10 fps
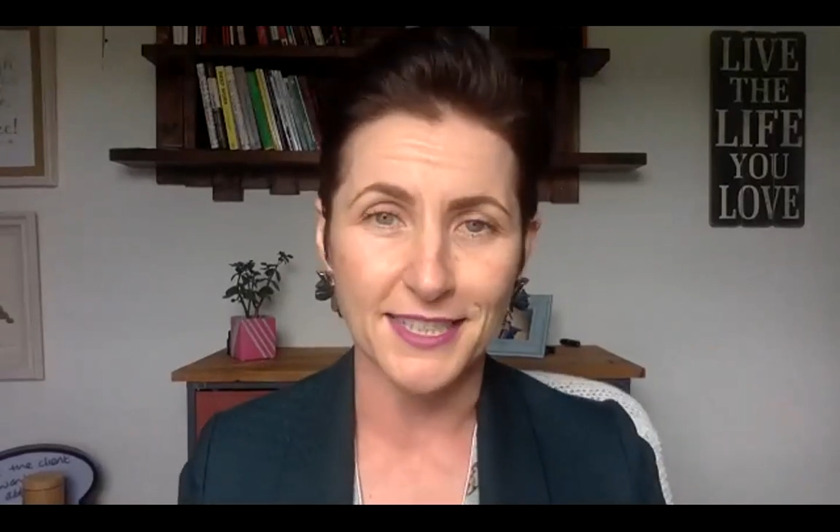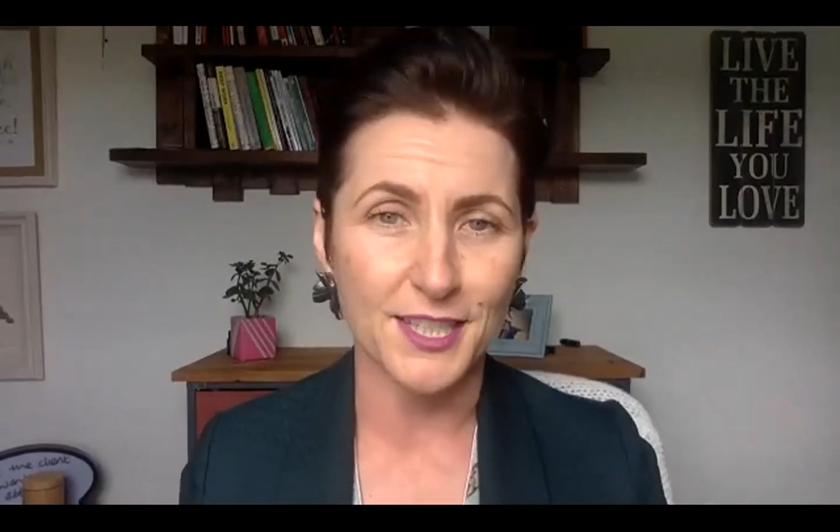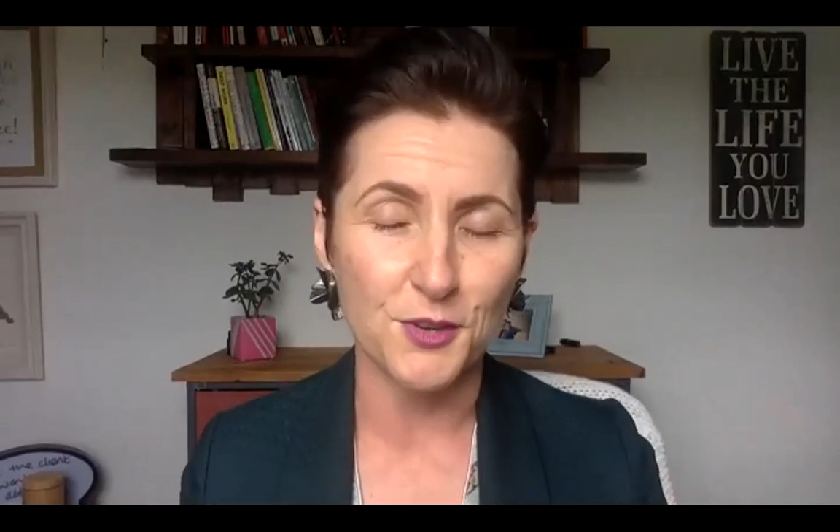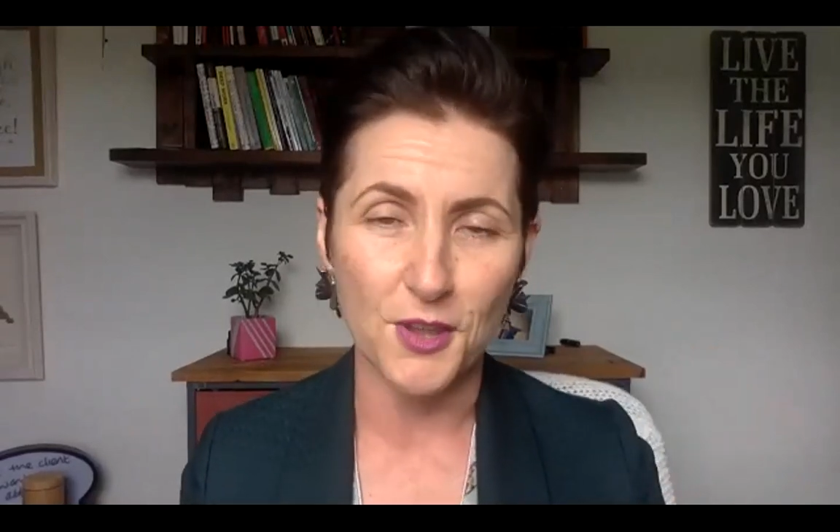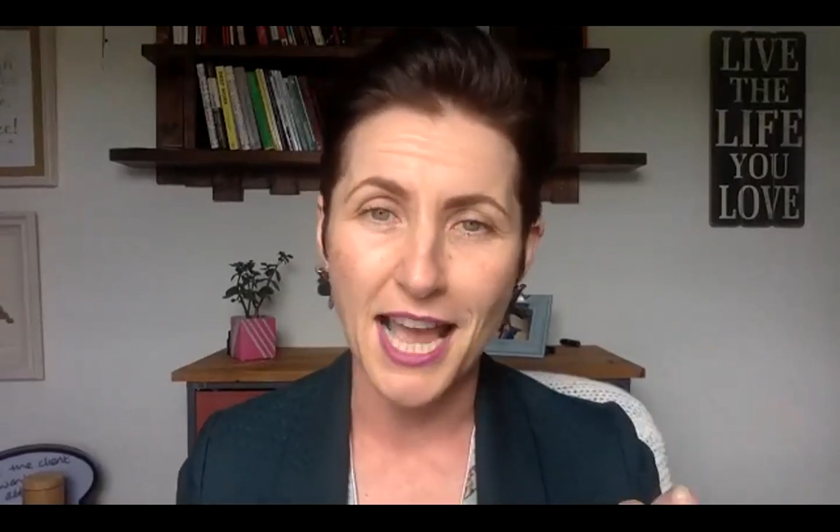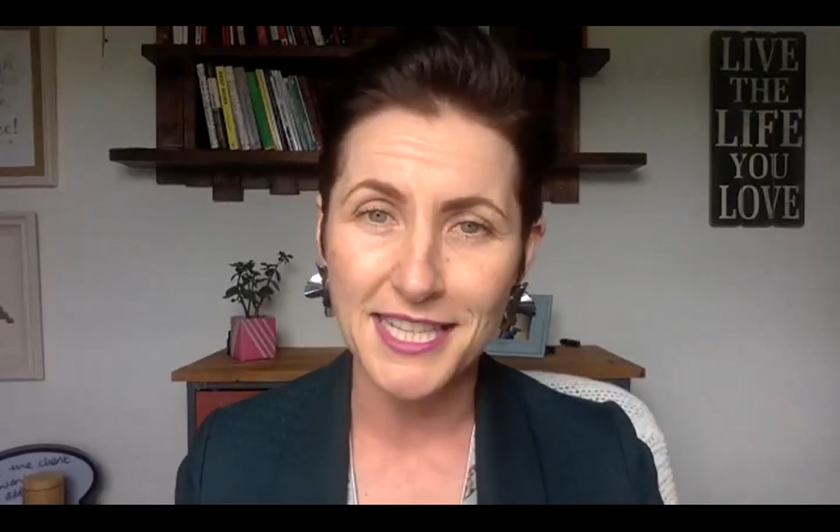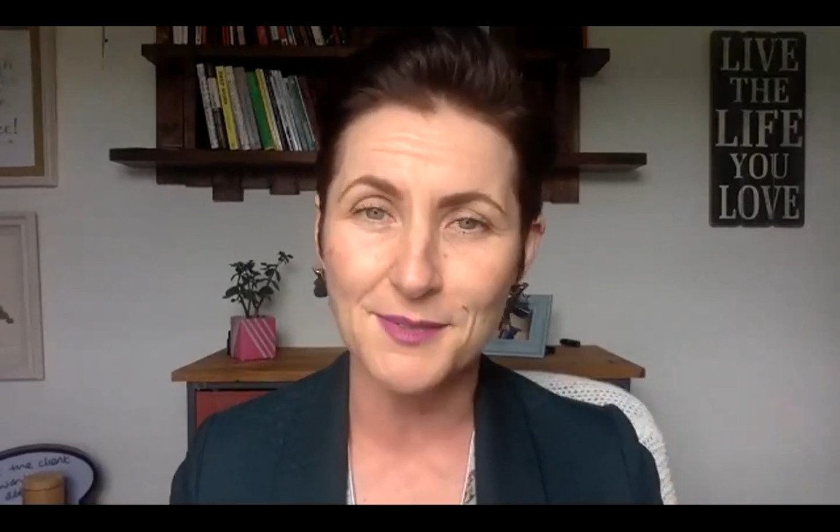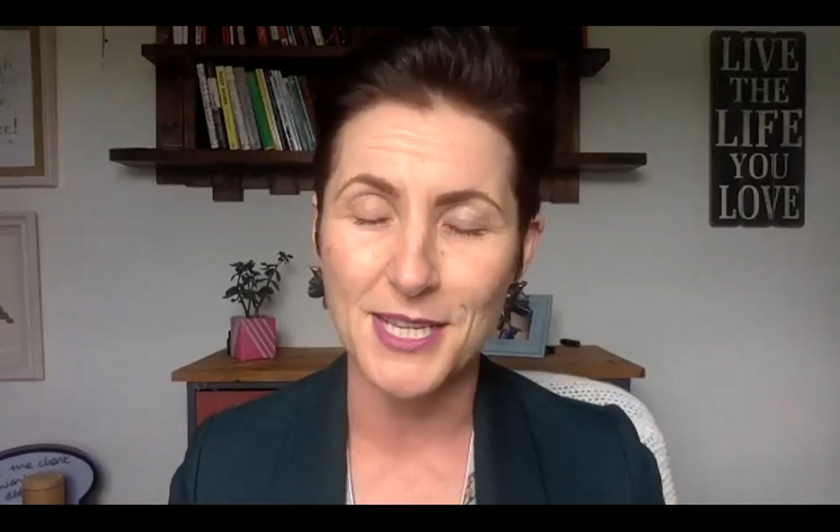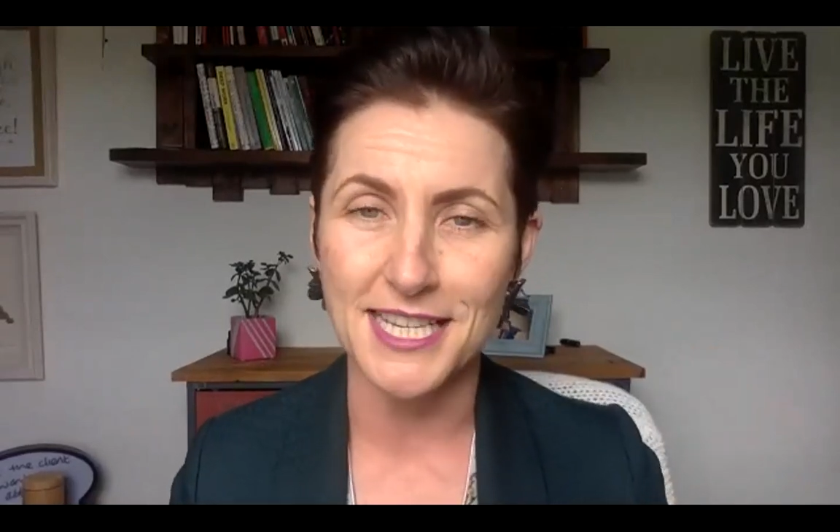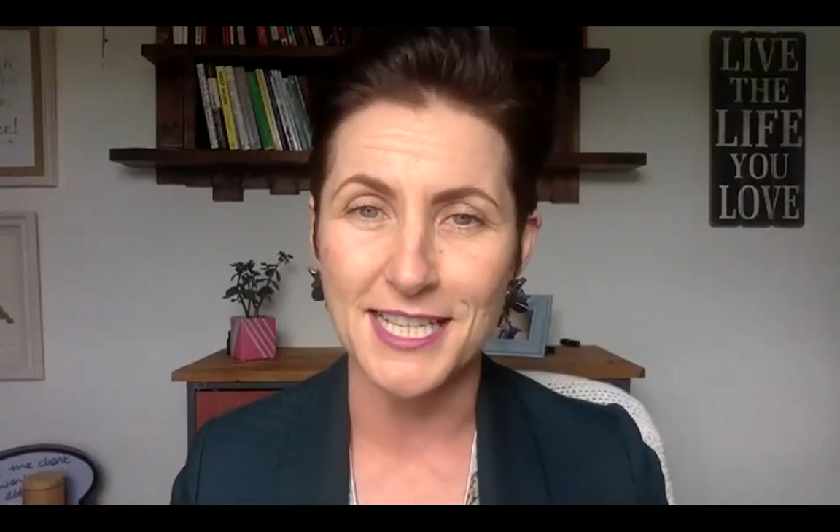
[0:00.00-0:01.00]
there has to
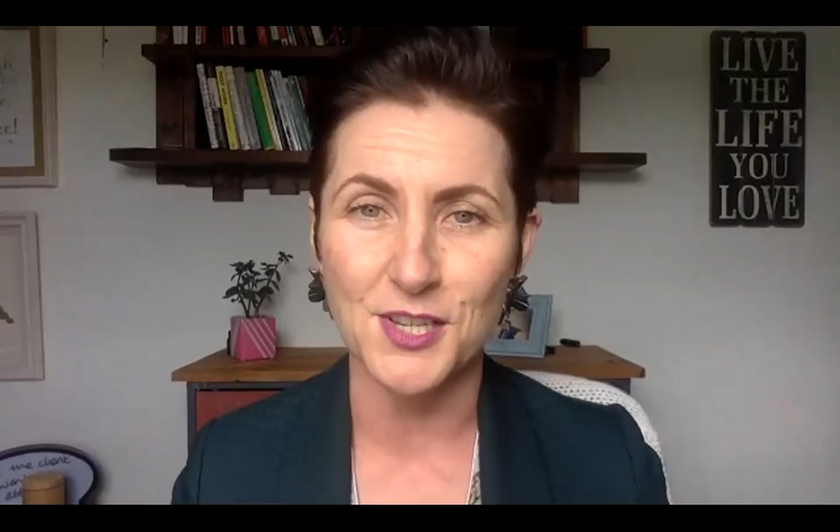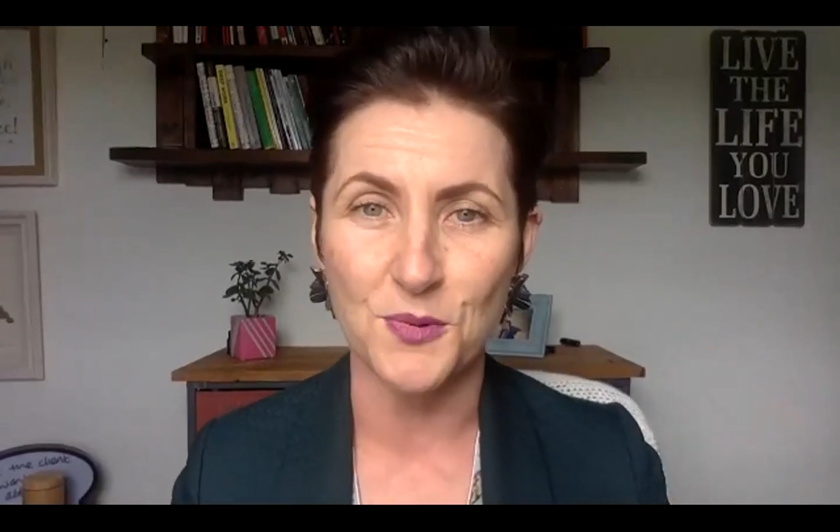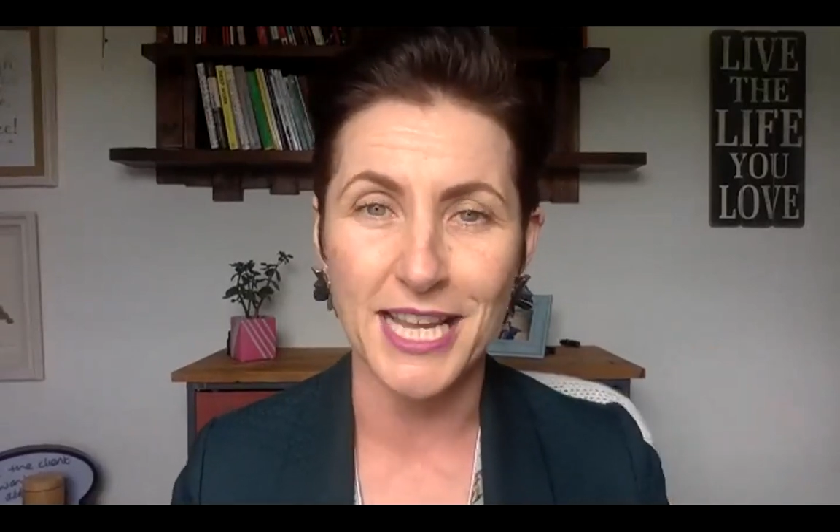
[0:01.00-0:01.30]
be an easier way.